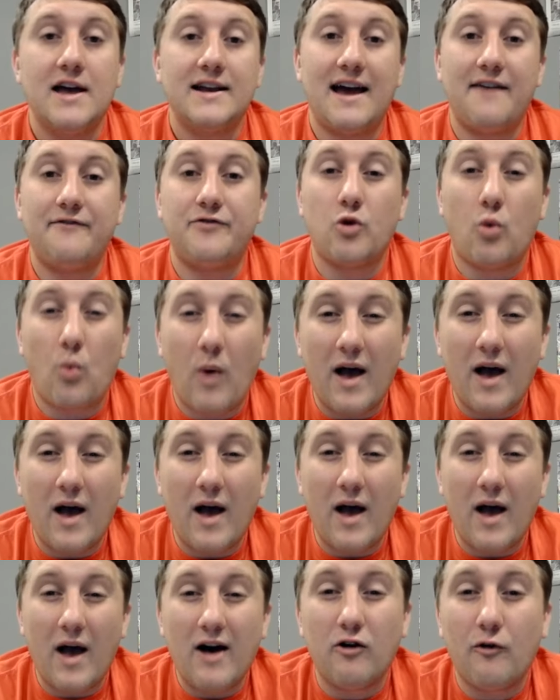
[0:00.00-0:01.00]
To have
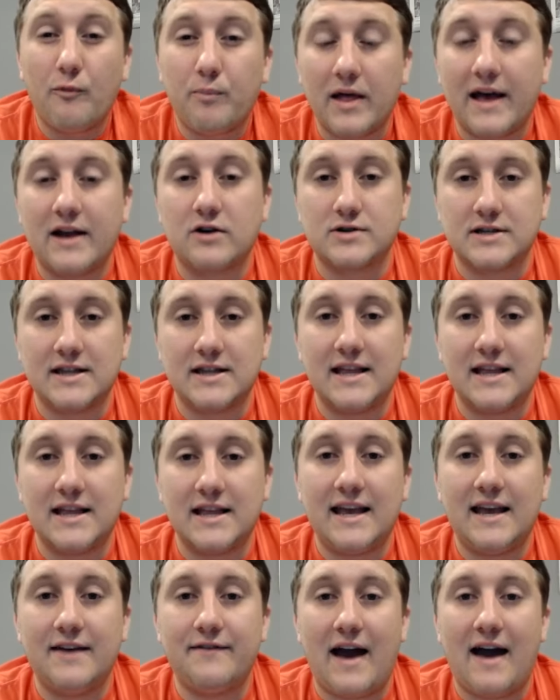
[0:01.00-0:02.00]
12 players
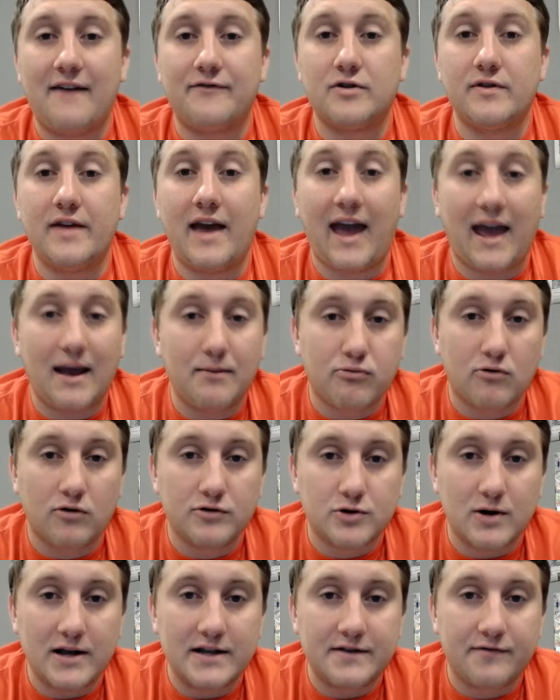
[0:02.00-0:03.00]
leave after the April
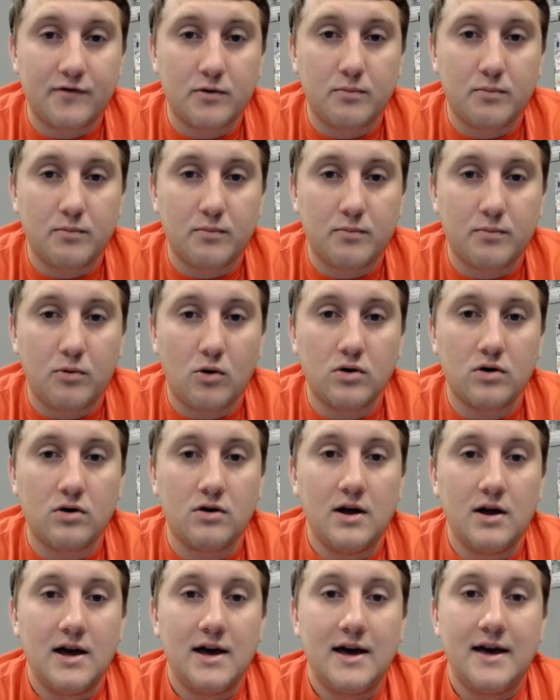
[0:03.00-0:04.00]
transfer portal,
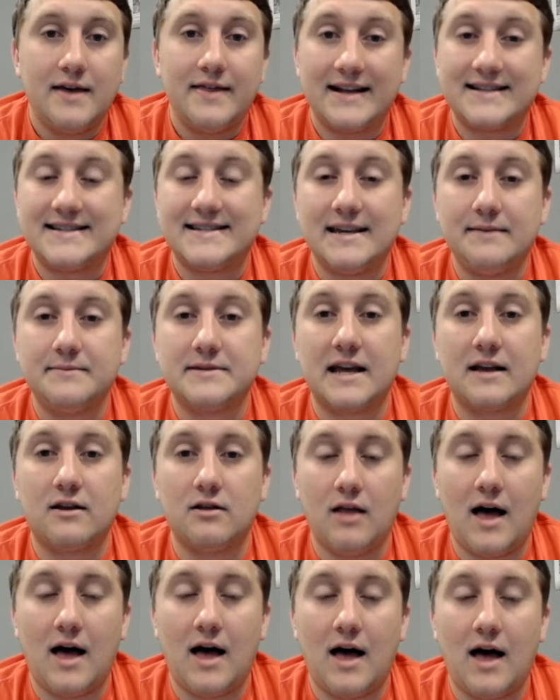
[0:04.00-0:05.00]
that seems like a
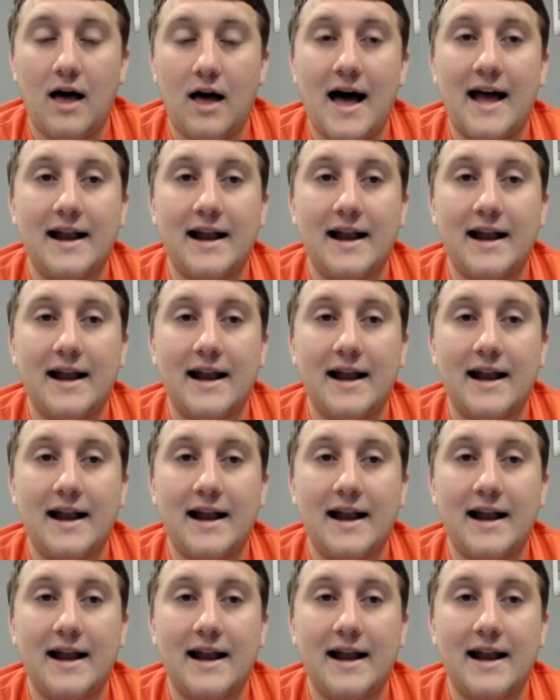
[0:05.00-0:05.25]
lot.